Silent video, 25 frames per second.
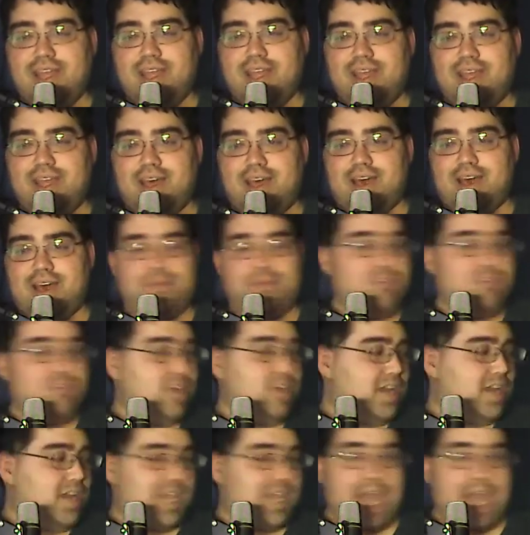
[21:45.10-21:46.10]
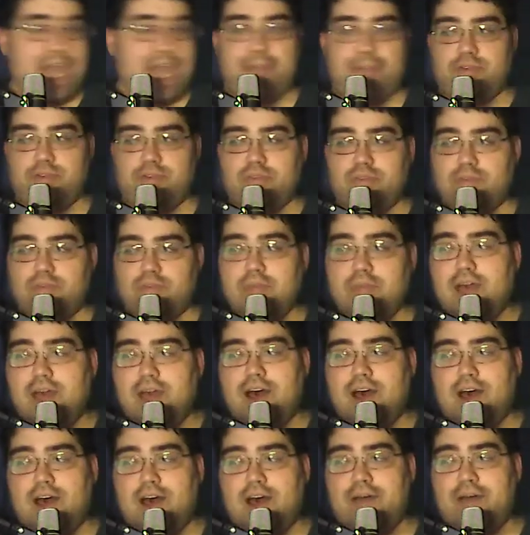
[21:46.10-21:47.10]
I've been trying to capture them.
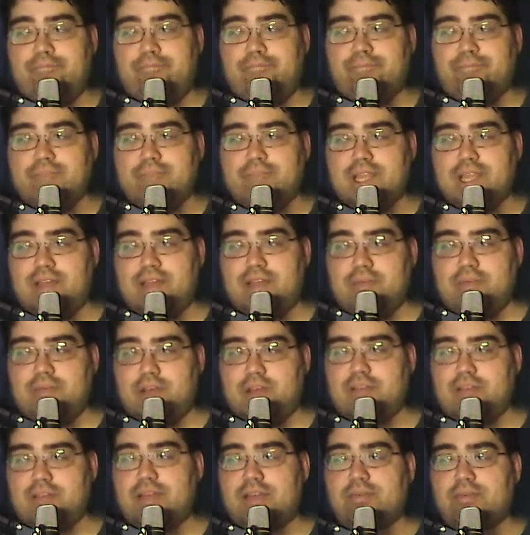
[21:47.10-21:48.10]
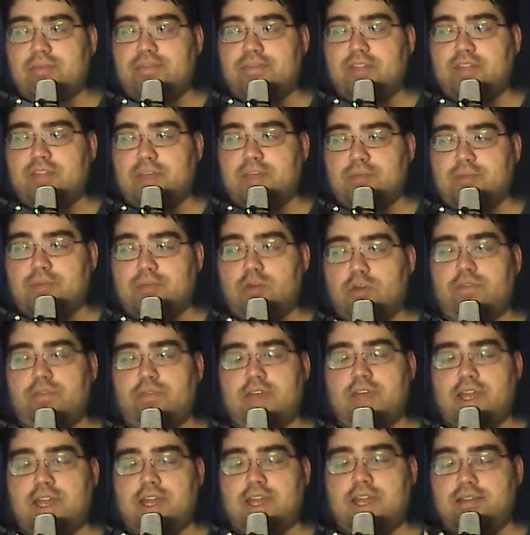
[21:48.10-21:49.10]
Um, a lot of times I feel like
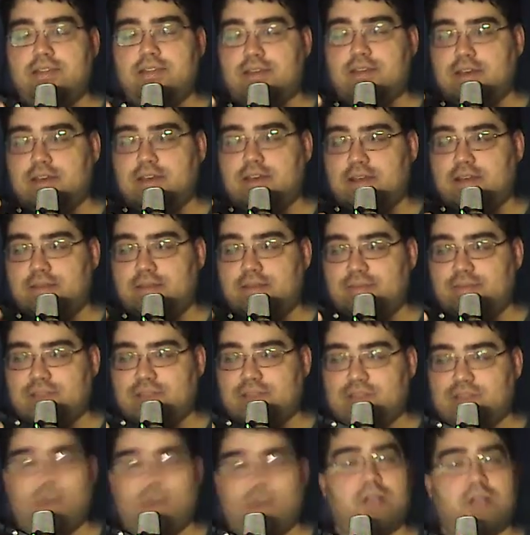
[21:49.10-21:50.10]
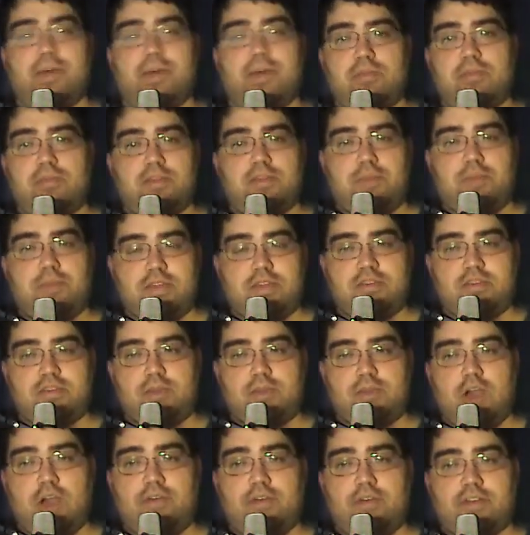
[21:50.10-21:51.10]
motivated to like talk about something that's
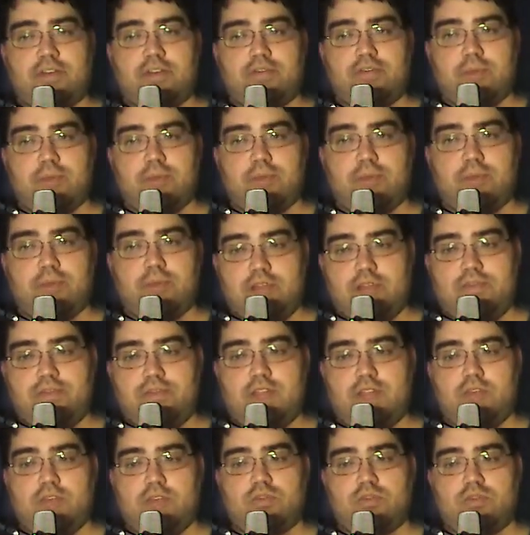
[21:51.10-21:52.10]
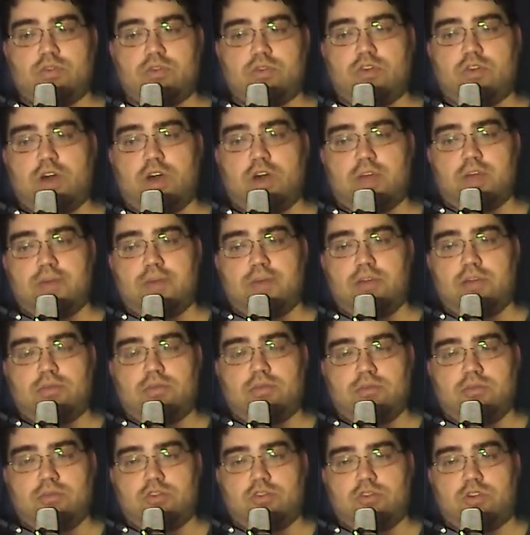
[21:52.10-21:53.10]
pissing me off, like for my rand videos, or talk
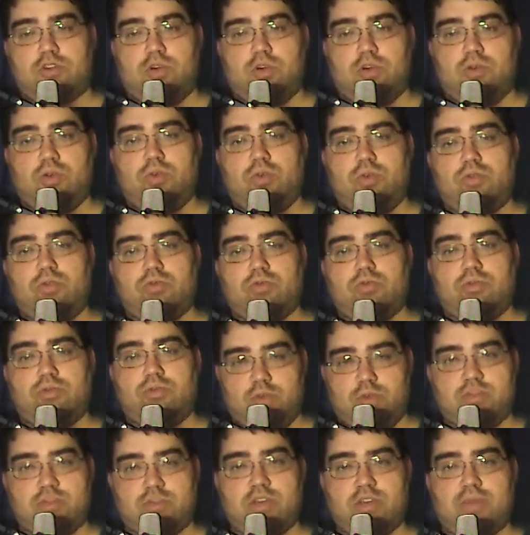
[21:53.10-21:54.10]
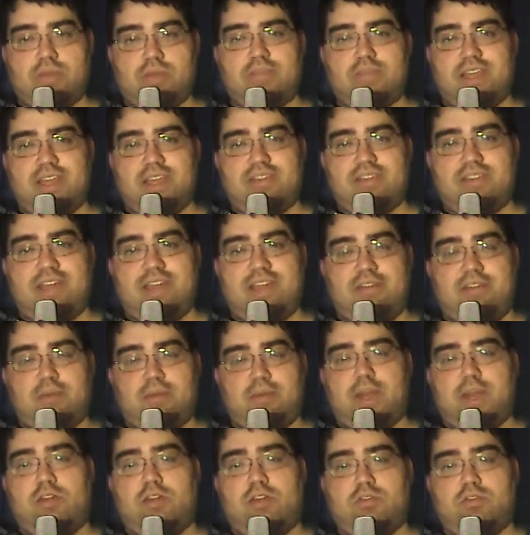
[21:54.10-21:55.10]
about shows, review something so that
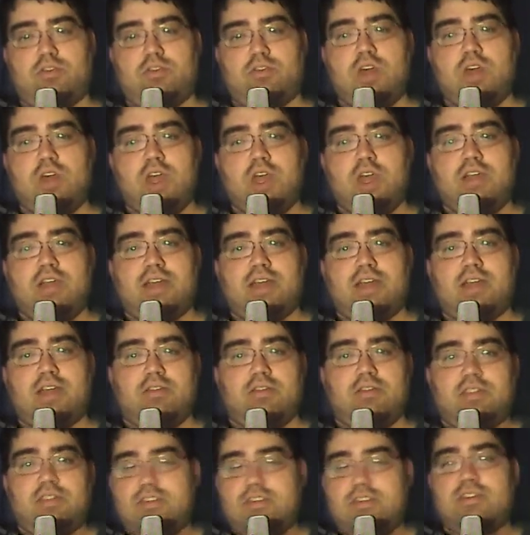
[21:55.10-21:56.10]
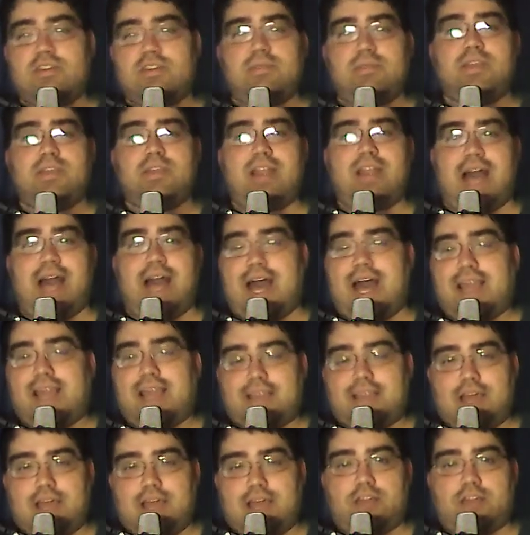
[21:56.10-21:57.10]
everybody knows, like, here, this is something that
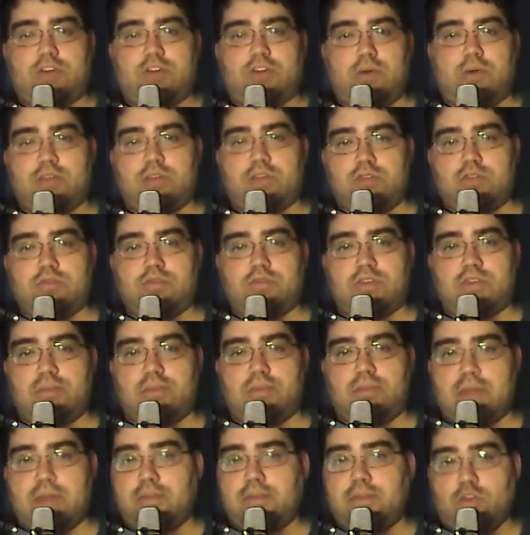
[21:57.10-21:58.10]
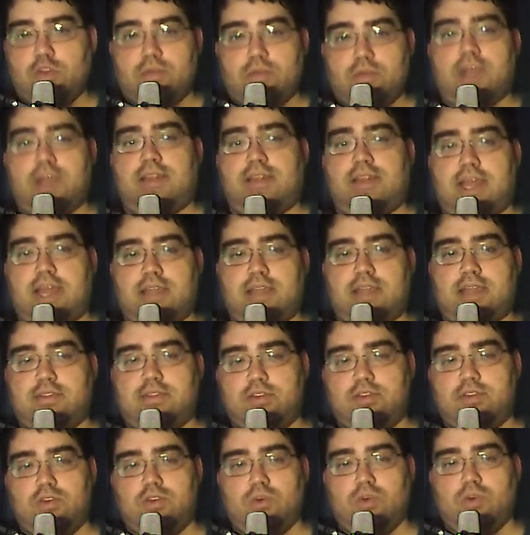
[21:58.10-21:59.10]
I kind of thought was interesting. Maybe you might like it
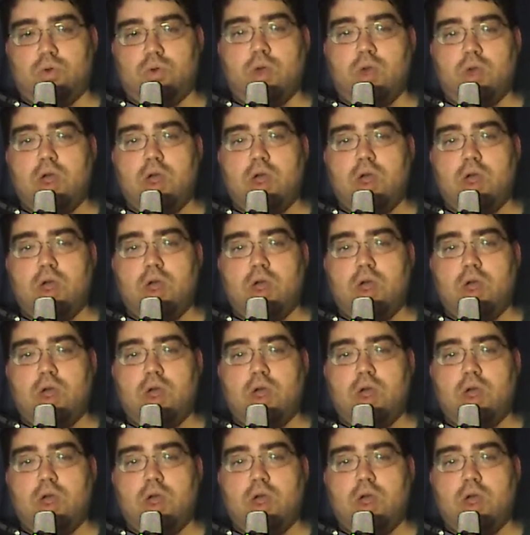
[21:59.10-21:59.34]
too.